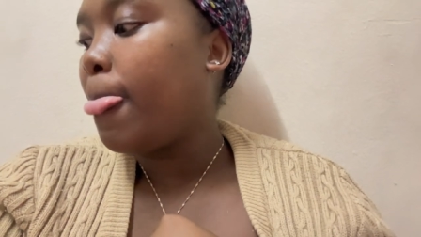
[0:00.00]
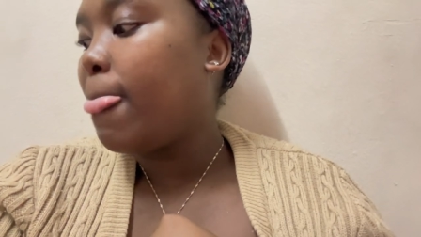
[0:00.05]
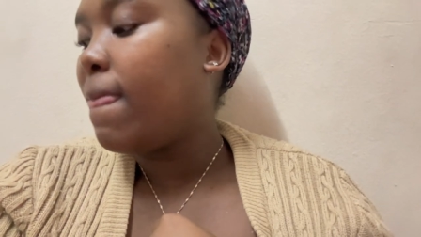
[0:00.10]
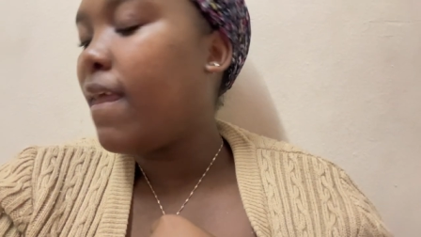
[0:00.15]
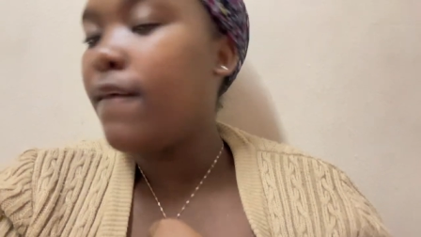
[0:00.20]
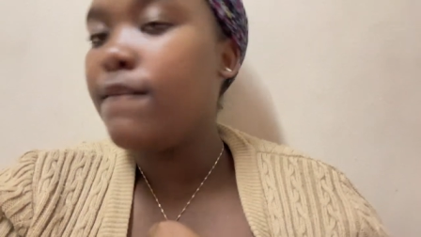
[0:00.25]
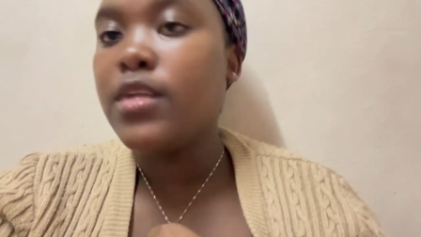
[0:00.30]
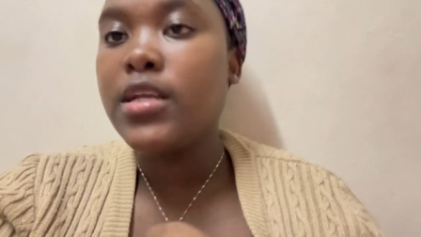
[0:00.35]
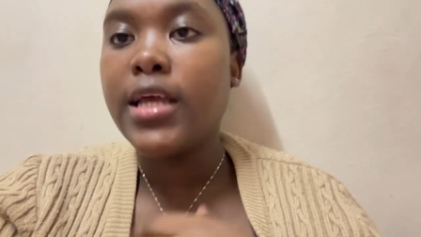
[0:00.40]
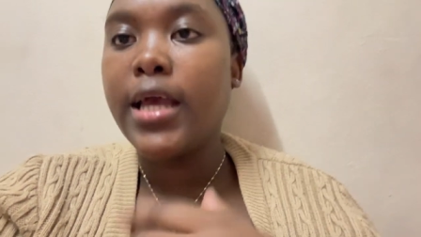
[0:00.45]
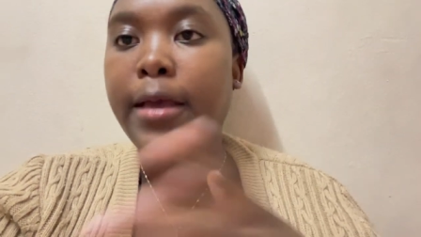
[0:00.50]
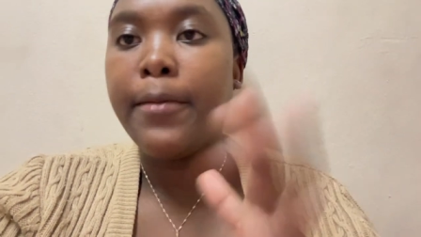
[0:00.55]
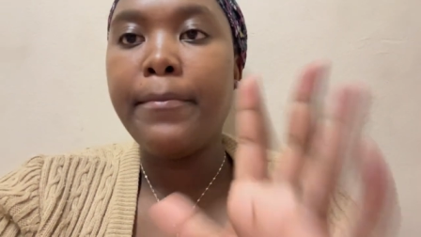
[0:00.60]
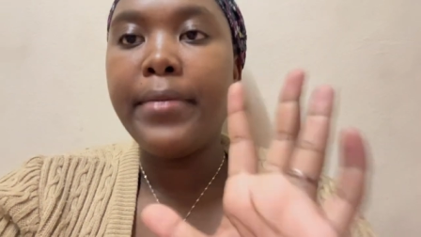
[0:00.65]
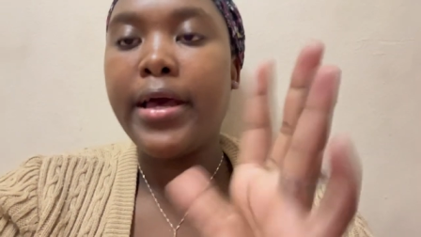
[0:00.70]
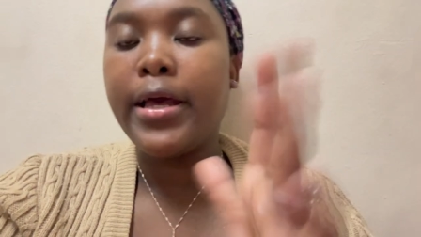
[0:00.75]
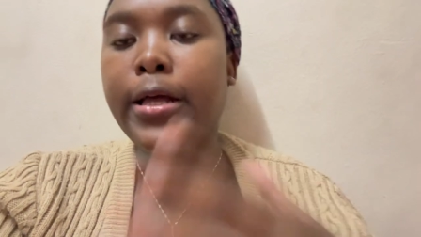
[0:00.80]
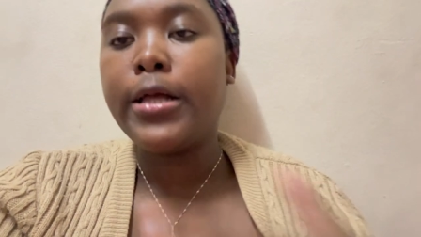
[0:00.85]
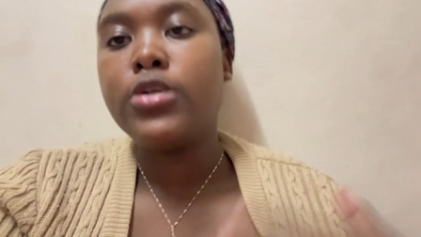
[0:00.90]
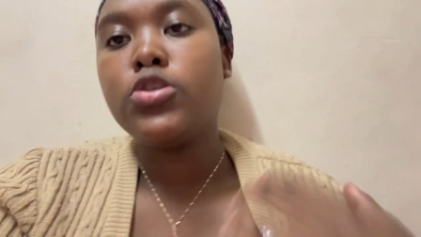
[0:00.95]
i haven't came
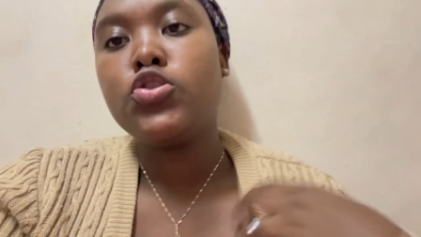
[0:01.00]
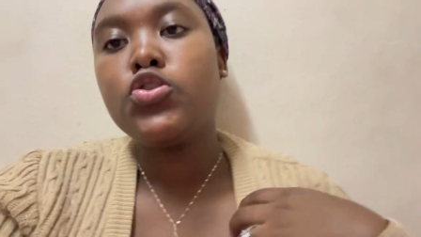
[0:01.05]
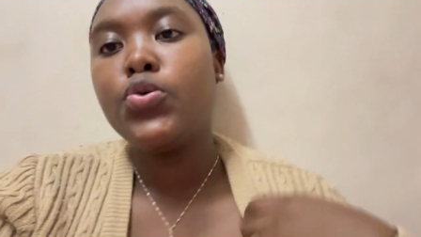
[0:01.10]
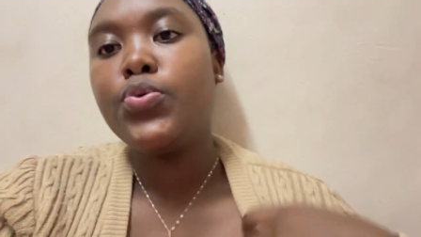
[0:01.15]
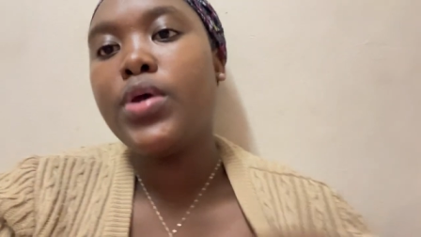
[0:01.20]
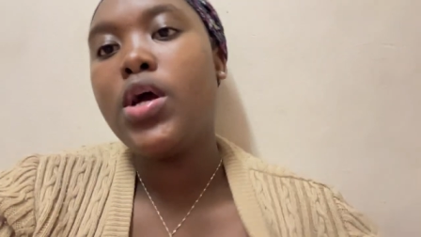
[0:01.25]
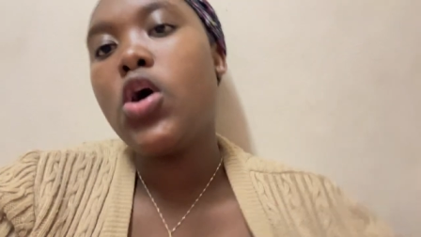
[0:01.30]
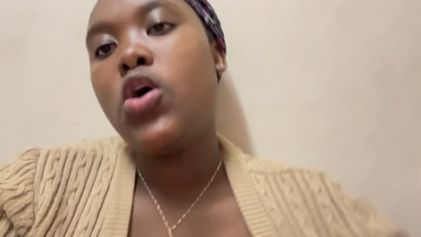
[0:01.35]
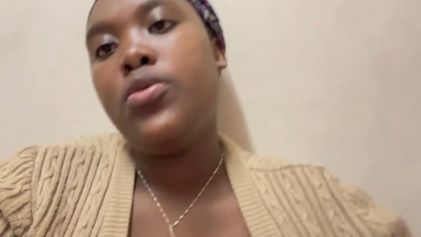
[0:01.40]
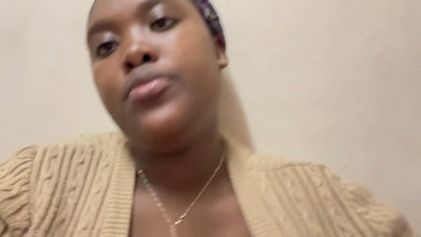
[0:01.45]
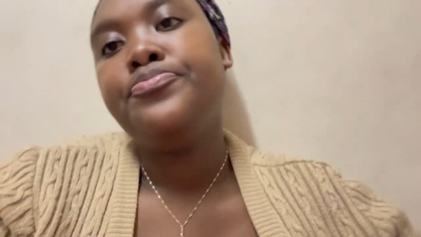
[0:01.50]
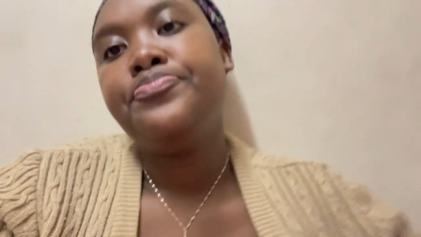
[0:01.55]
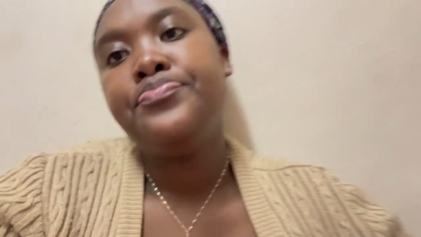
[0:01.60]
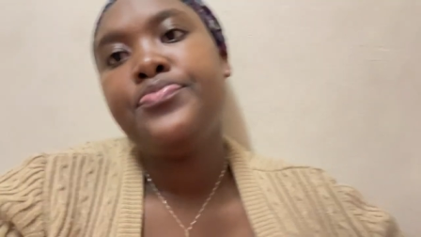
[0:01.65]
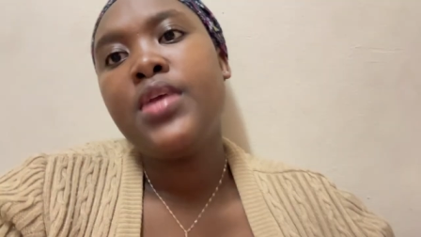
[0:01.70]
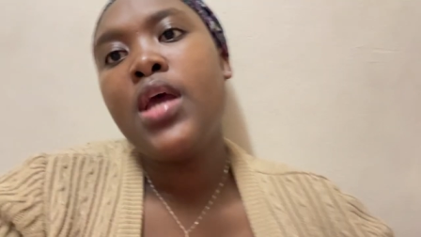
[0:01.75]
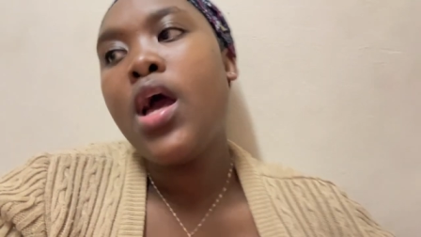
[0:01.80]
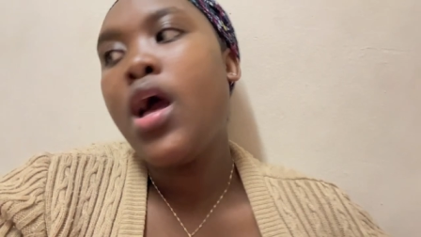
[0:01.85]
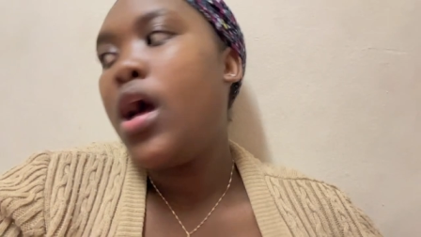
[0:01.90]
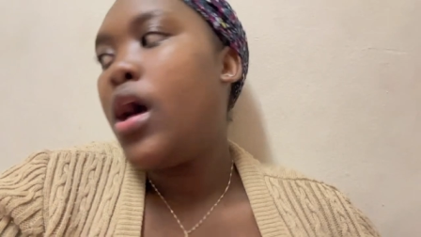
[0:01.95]
back so yeah
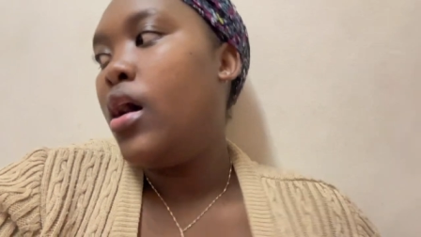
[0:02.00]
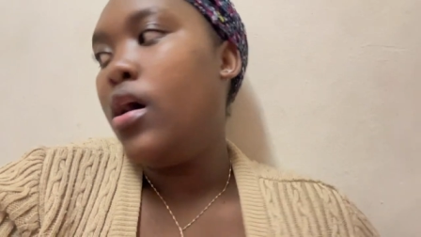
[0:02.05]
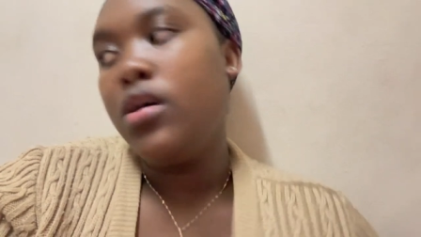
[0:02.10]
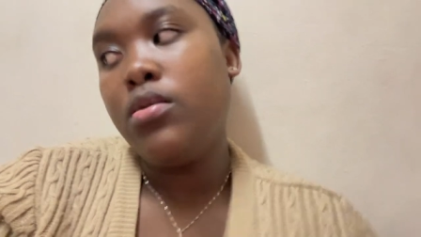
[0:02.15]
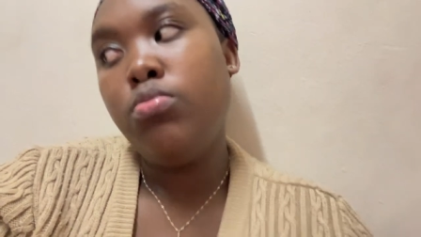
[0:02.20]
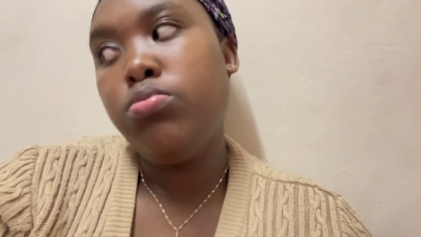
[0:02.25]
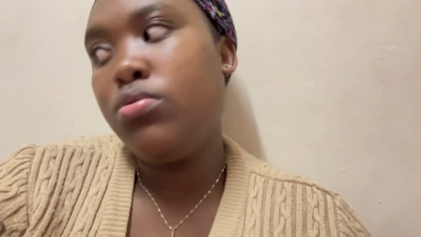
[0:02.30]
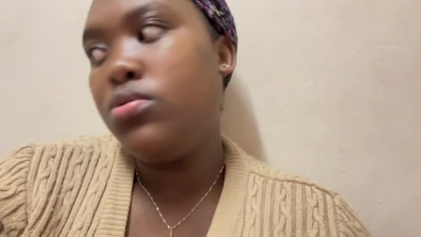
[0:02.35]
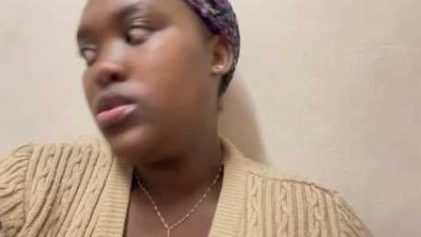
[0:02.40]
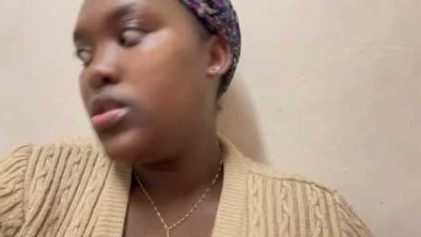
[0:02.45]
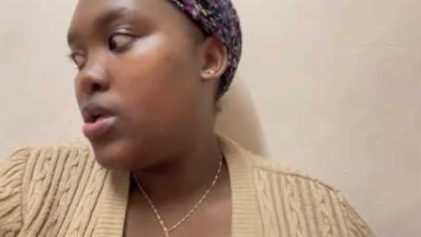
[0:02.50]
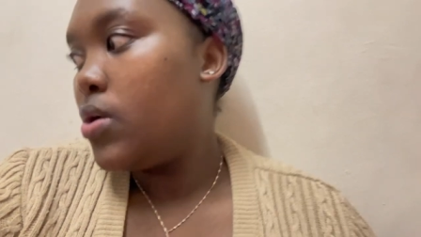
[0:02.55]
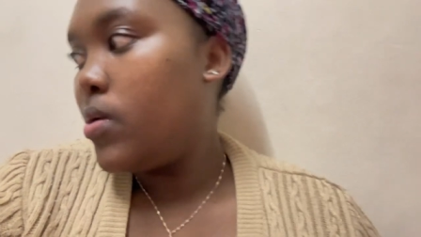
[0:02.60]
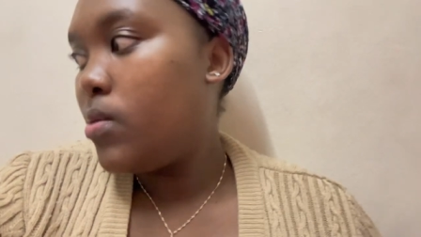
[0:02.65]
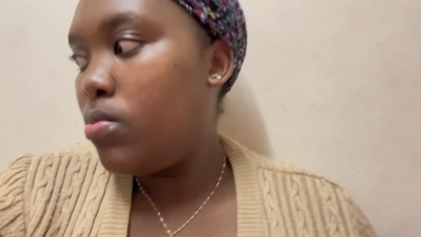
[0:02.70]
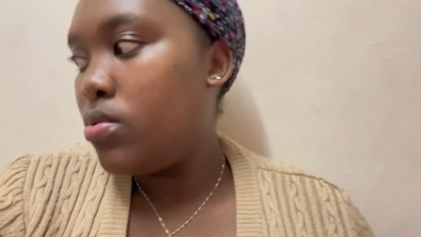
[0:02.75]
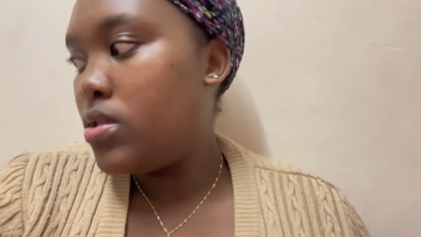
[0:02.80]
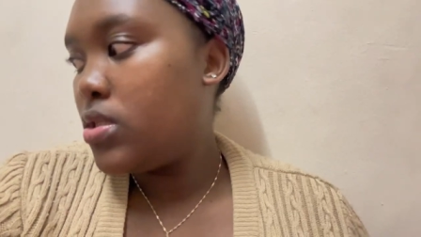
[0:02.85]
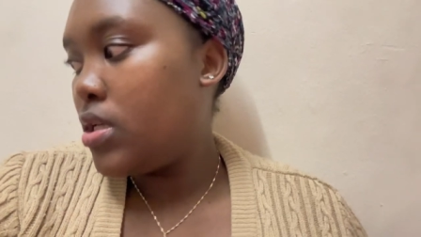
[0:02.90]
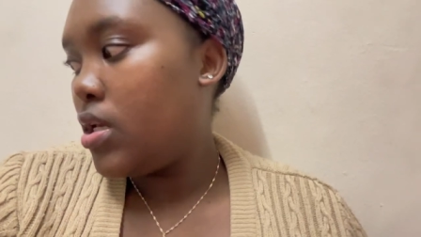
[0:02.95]
hi boss
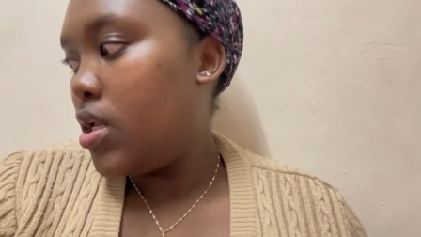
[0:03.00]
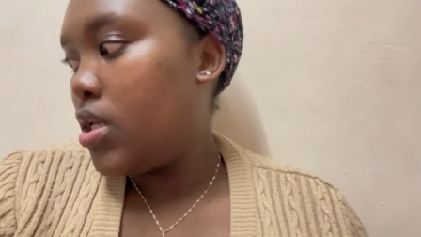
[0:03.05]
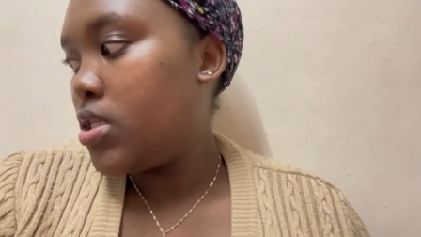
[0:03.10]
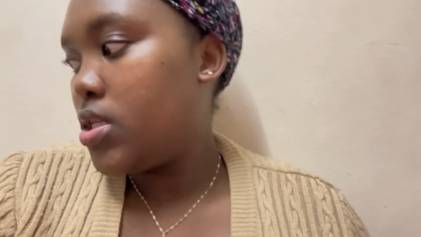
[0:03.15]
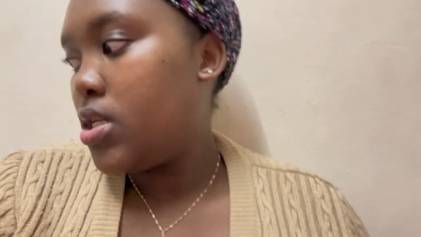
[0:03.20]
anyways